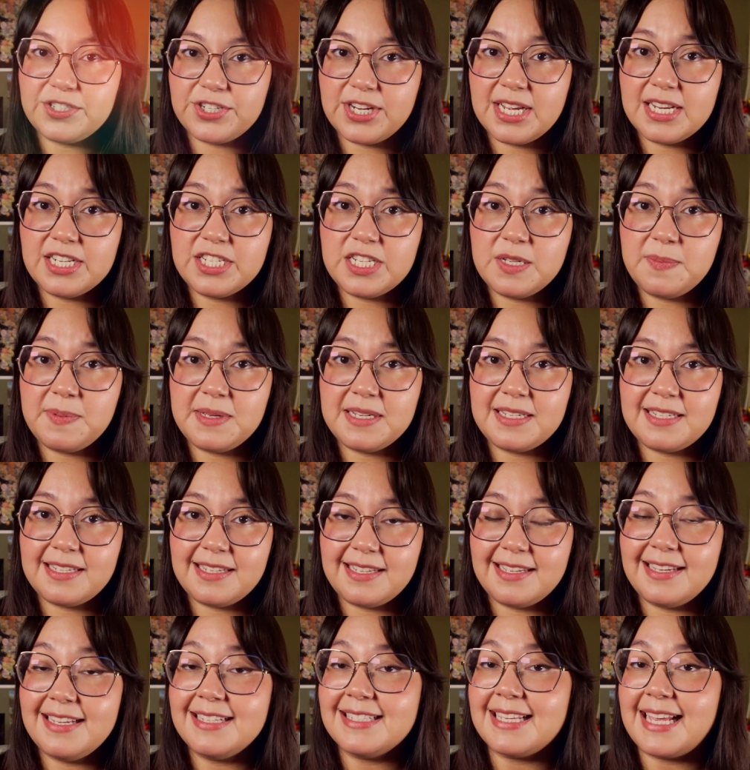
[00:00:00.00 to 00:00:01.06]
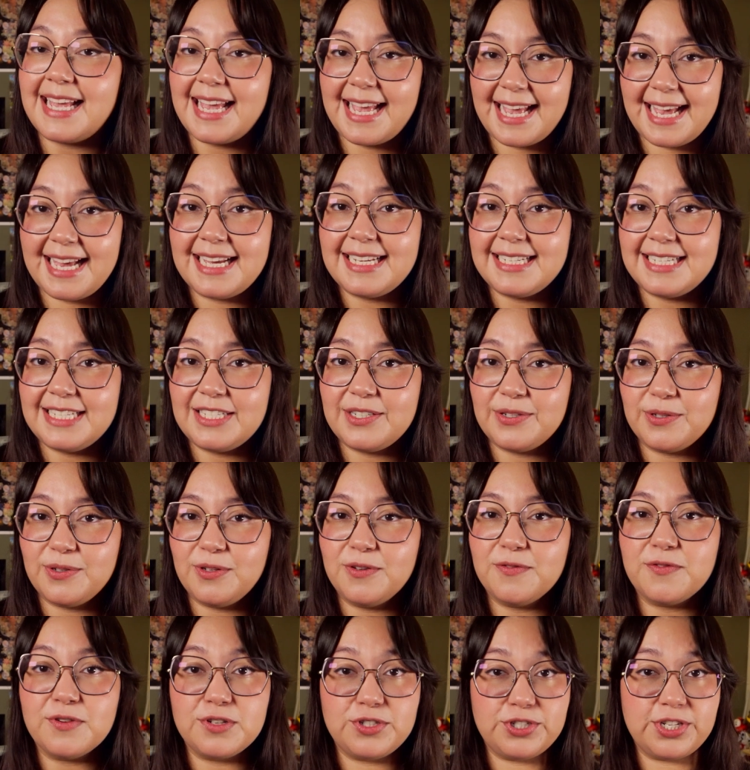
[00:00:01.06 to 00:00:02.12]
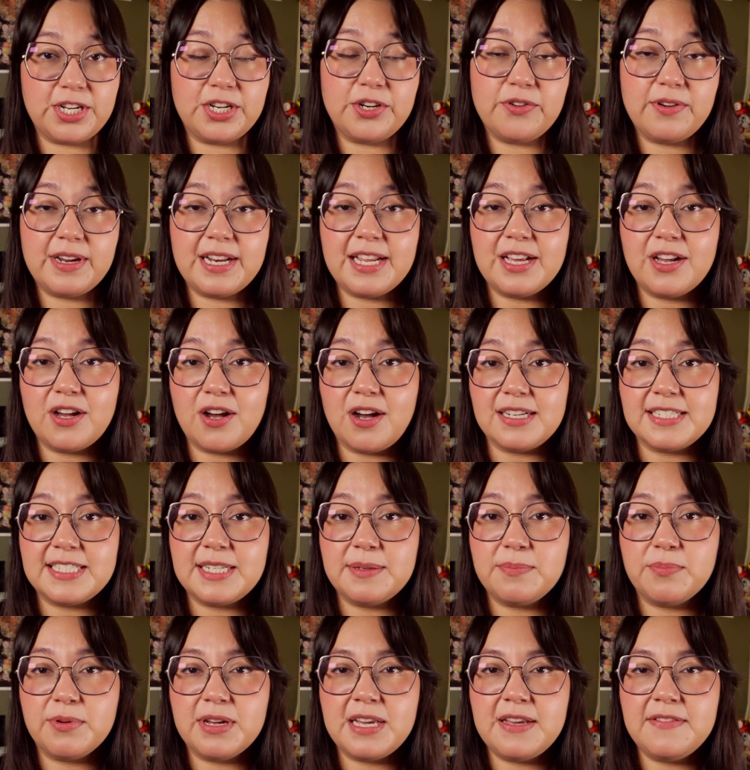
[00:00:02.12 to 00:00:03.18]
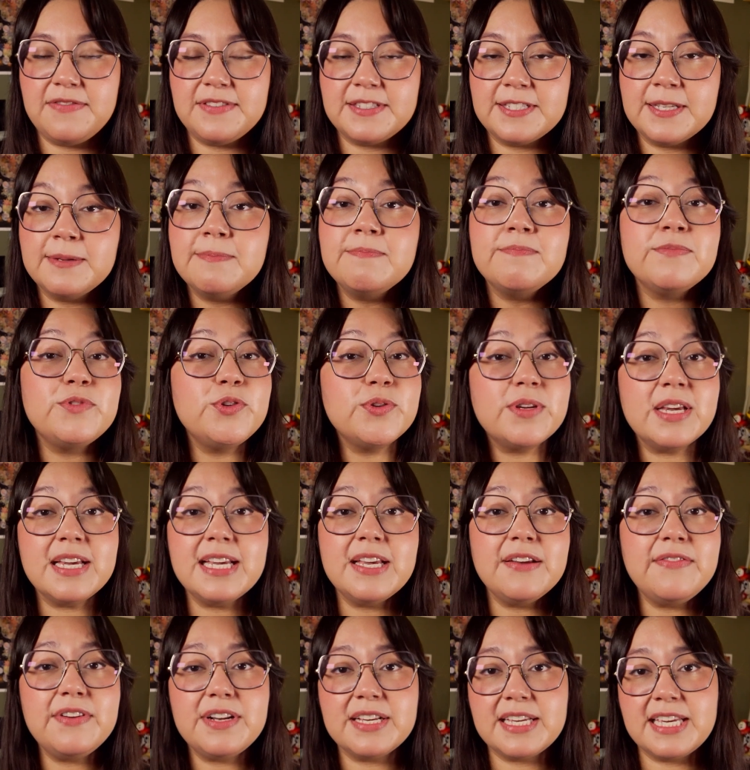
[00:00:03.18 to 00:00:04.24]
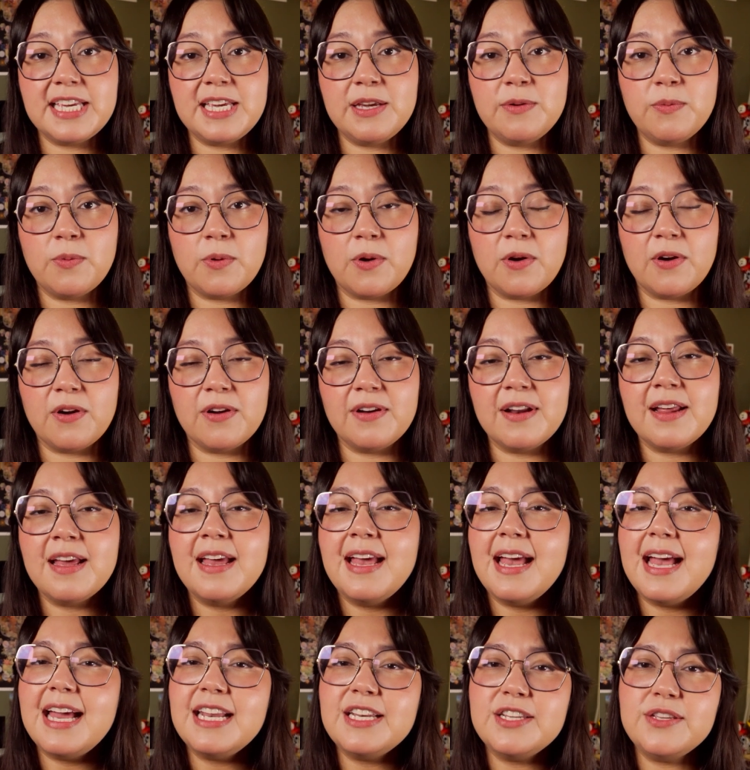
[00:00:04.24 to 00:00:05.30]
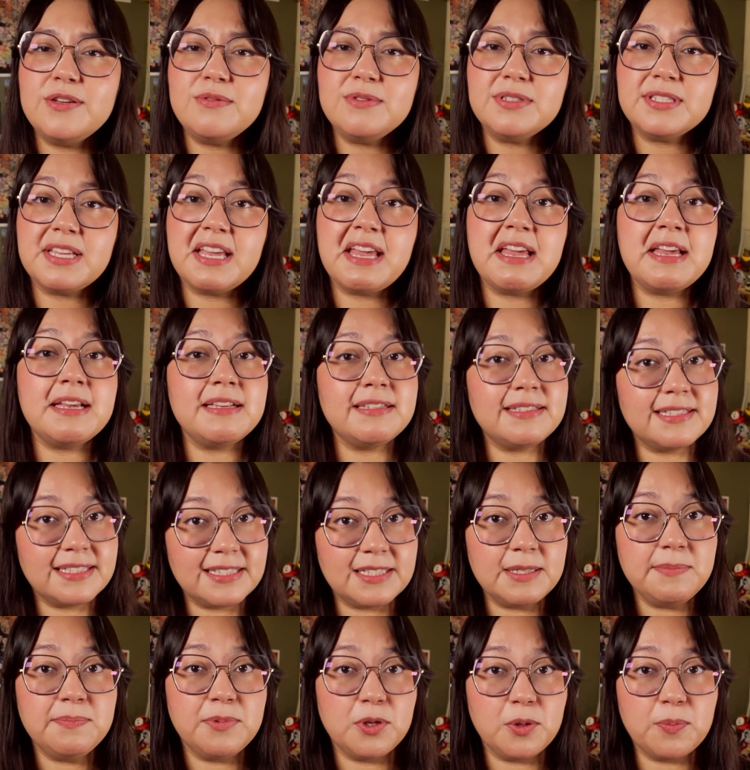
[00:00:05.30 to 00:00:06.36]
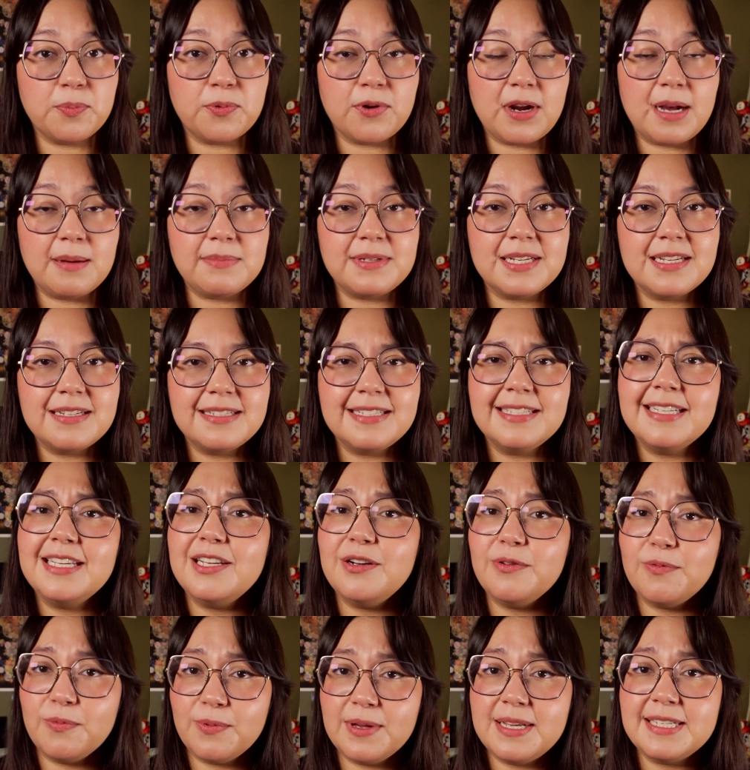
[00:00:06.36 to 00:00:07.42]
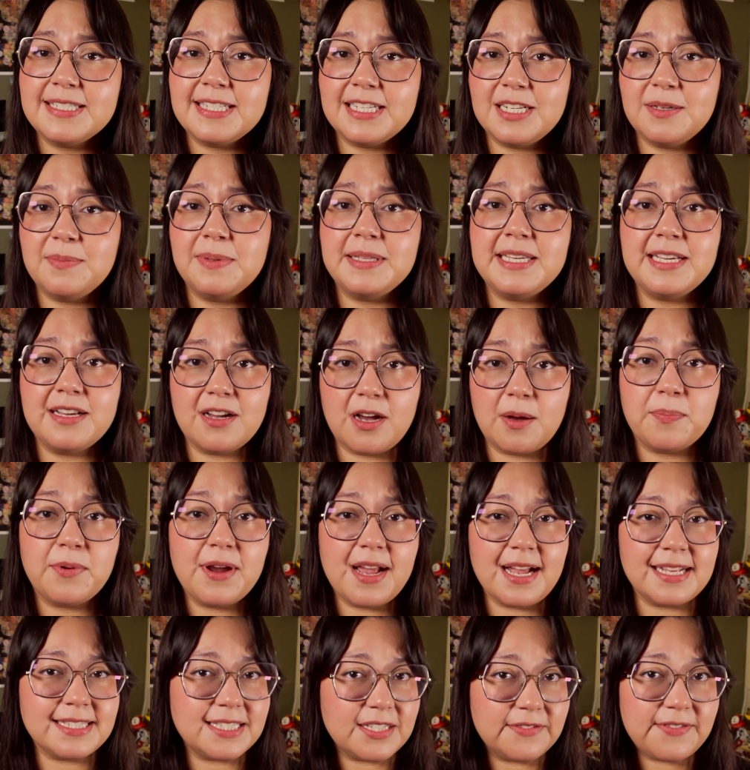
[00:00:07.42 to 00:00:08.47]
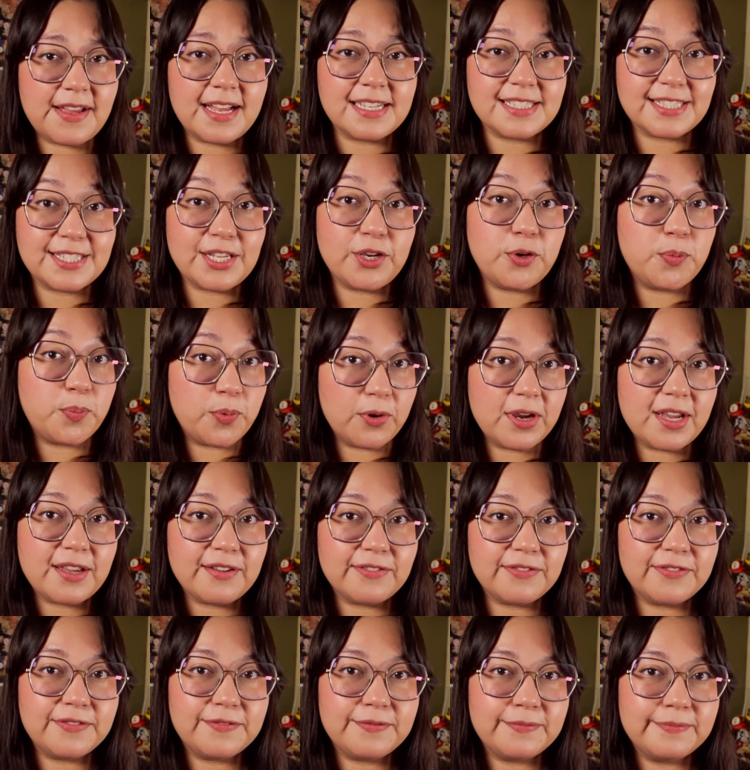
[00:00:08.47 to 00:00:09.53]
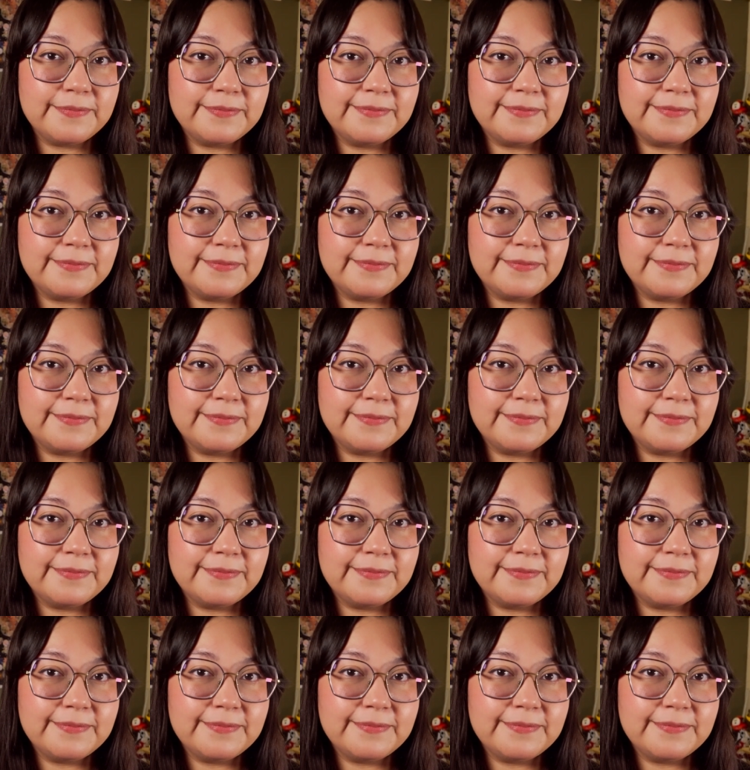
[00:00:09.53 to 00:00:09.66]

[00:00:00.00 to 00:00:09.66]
ChatGPT is a handy tool for generating content briefs, you can give it a keyword and use a simple prompt to get a reasonably comprehensive SEO brief.